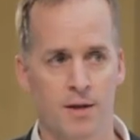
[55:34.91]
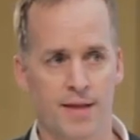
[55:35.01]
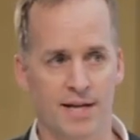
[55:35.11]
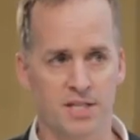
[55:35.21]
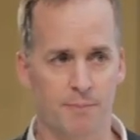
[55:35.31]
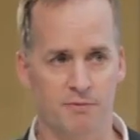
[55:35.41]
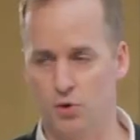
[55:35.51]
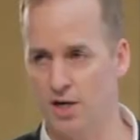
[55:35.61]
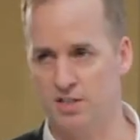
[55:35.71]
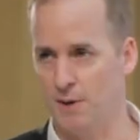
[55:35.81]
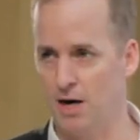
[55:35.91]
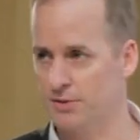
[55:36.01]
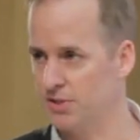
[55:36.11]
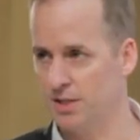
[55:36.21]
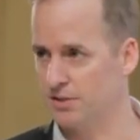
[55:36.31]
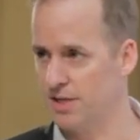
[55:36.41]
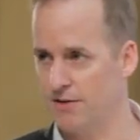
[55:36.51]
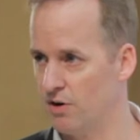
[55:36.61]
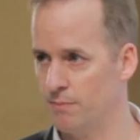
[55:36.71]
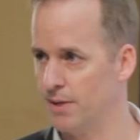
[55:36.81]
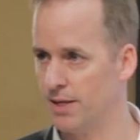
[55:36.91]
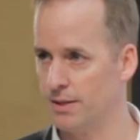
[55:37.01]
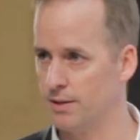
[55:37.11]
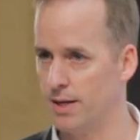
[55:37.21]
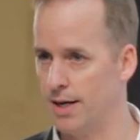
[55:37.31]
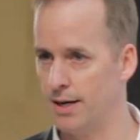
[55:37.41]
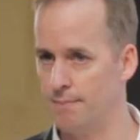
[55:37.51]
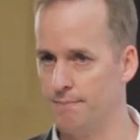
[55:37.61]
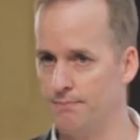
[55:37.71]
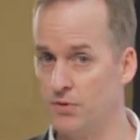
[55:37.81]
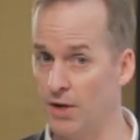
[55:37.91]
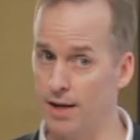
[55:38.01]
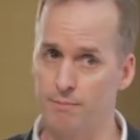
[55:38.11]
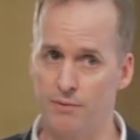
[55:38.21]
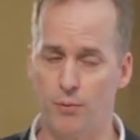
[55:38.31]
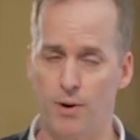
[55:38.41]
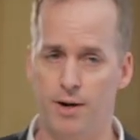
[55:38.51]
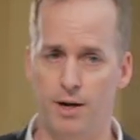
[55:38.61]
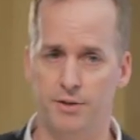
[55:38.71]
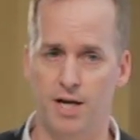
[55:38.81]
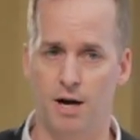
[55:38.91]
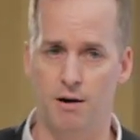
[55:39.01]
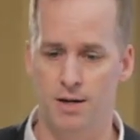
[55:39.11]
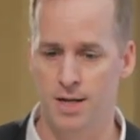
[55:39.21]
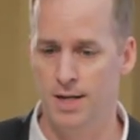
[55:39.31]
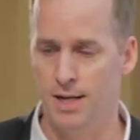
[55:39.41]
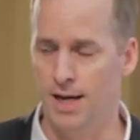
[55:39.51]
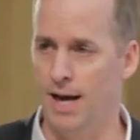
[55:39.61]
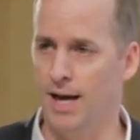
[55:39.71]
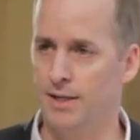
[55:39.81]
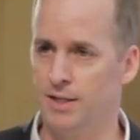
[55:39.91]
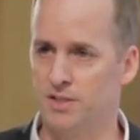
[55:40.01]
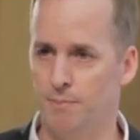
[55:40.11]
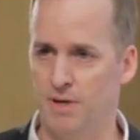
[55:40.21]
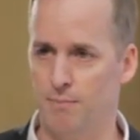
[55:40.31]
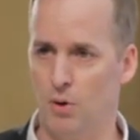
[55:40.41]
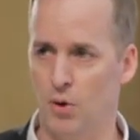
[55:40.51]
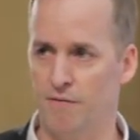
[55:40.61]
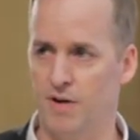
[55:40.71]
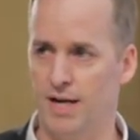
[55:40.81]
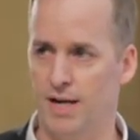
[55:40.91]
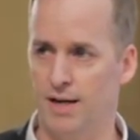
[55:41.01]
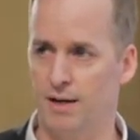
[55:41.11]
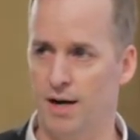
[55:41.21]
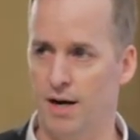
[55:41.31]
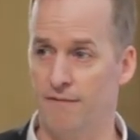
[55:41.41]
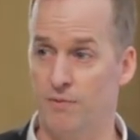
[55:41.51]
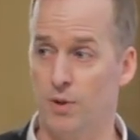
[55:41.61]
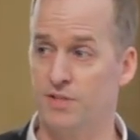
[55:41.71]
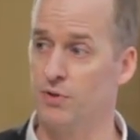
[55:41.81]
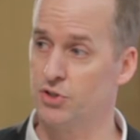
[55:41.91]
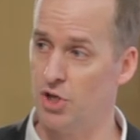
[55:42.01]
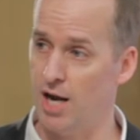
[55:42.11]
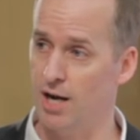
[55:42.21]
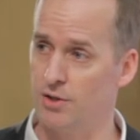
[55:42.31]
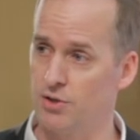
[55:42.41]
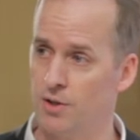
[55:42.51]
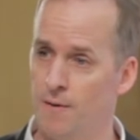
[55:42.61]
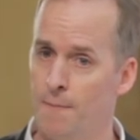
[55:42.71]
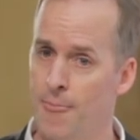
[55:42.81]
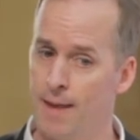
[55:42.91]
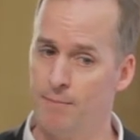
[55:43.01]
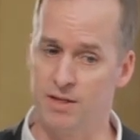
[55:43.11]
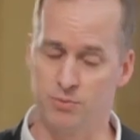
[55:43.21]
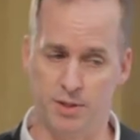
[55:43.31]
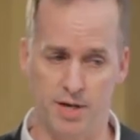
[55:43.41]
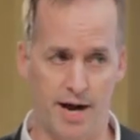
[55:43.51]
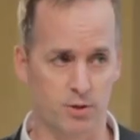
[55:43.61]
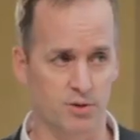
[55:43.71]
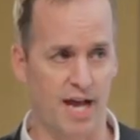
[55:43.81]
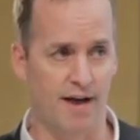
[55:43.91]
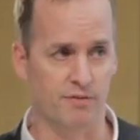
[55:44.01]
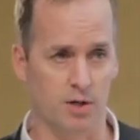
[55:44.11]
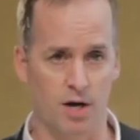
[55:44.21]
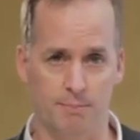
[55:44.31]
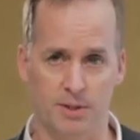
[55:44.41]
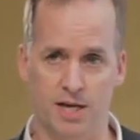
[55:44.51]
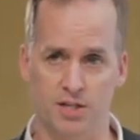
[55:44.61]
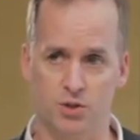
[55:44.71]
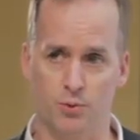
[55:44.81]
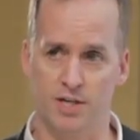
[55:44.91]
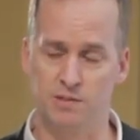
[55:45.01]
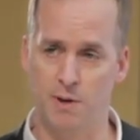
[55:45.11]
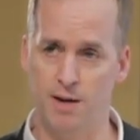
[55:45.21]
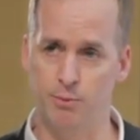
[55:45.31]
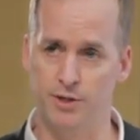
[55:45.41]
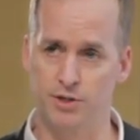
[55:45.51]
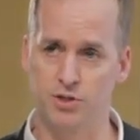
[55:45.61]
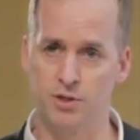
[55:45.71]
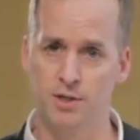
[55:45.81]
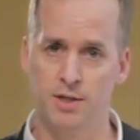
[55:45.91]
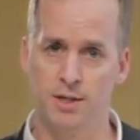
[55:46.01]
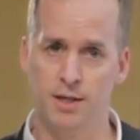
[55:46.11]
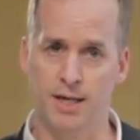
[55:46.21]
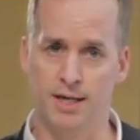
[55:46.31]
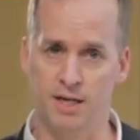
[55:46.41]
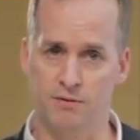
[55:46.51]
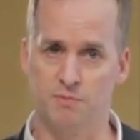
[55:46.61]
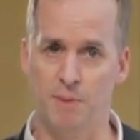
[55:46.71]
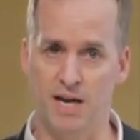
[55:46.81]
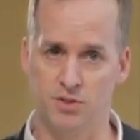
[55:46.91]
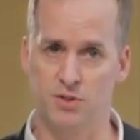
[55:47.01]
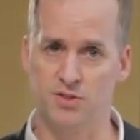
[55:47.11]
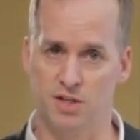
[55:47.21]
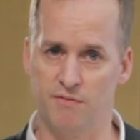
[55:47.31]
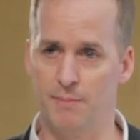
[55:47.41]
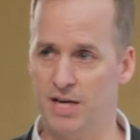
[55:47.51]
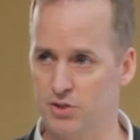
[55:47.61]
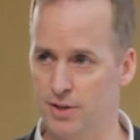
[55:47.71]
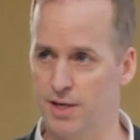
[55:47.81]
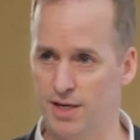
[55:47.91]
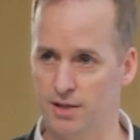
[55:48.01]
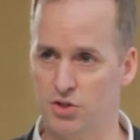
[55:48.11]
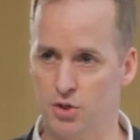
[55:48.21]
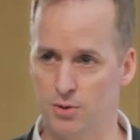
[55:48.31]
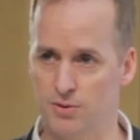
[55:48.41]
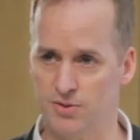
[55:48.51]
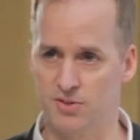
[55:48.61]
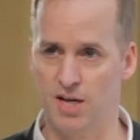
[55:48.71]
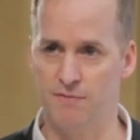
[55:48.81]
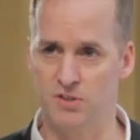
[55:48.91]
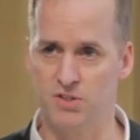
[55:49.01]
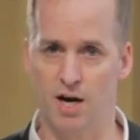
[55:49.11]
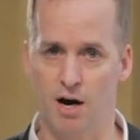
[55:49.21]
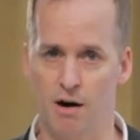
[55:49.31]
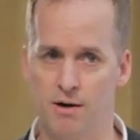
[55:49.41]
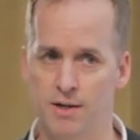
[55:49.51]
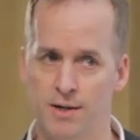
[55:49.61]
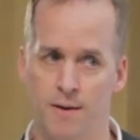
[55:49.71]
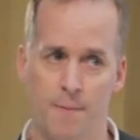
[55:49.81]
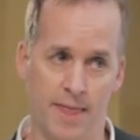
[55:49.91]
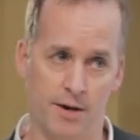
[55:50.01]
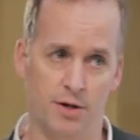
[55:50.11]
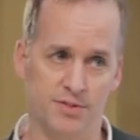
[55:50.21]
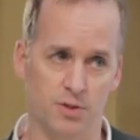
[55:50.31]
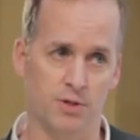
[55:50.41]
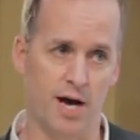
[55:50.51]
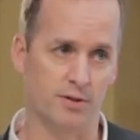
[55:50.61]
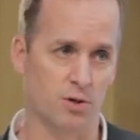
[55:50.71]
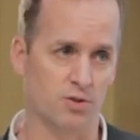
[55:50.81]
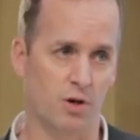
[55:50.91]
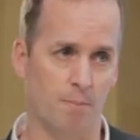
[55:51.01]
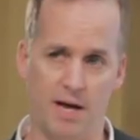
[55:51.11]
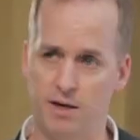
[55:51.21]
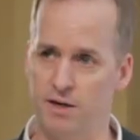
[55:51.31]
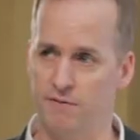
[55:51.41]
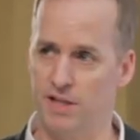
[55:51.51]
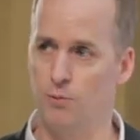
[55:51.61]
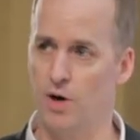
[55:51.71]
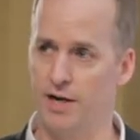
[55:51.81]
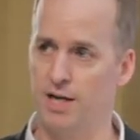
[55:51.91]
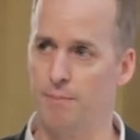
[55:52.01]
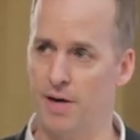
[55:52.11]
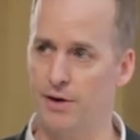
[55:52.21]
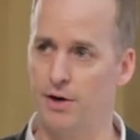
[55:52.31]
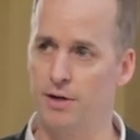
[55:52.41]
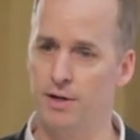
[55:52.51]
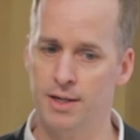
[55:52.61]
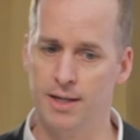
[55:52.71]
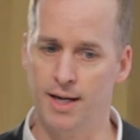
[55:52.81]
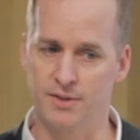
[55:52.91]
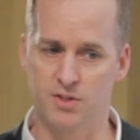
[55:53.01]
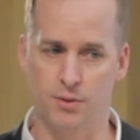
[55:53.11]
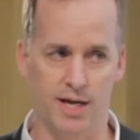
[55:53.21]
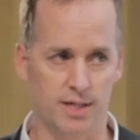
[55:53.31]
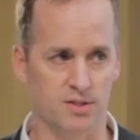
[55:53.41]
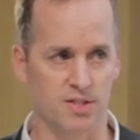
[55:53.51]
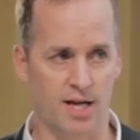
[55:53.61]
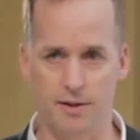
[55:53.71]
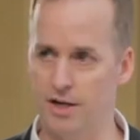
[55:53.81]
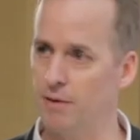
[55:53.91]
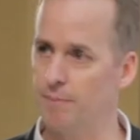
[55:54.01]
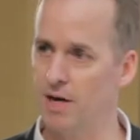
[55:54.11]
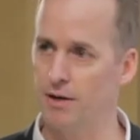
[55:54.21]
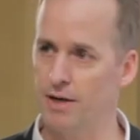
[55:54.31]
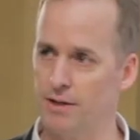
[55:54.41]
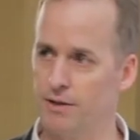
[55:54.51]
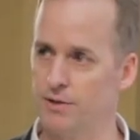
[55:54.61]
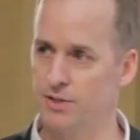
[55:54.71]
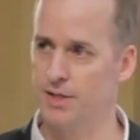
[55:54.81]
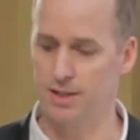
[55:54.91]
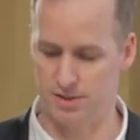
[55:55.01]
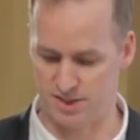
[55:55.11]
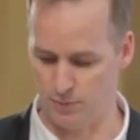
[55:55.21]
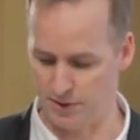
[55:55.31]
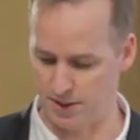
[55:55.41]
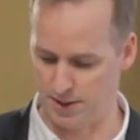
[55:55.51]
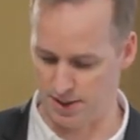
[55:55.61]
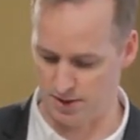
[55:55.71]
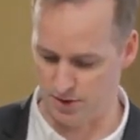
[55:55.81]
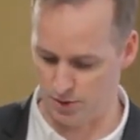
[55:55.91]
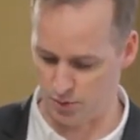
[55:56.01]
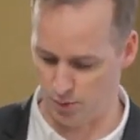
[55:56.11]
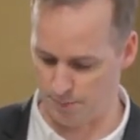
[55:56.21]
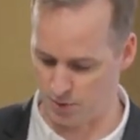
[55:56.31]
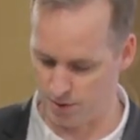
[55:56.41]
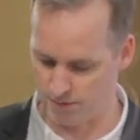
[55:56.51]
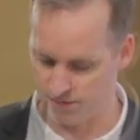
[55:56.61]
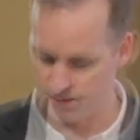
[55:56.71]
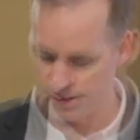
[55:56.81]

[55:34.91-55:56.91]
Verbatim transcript: That type of transparency has never been um, done before in healthcare, and it's a big motivating uh, force for change because when doctors have their complication rates published, it gives patients the information they need to choose the safest care. And then also doctors are competitive and they want to get better. And so they can see how they compare to others and they can see what they need to do to improve.